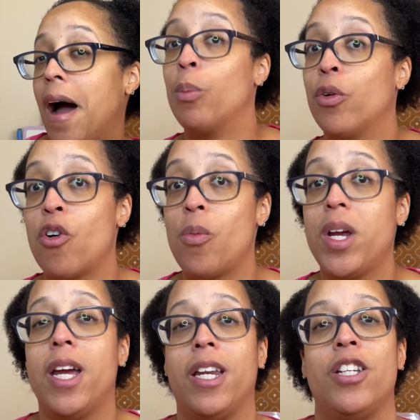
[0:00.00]
Before we
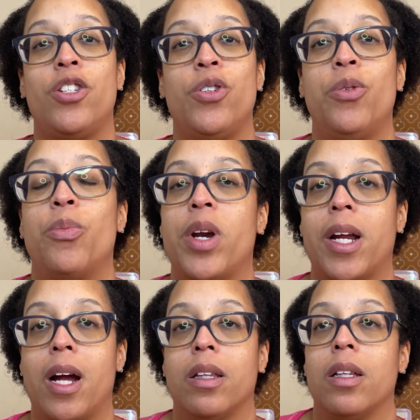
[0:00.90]
get into printing
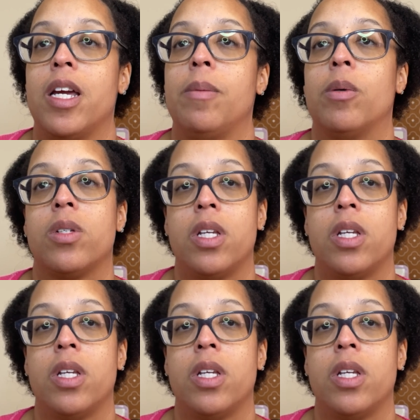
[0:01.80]
out the labels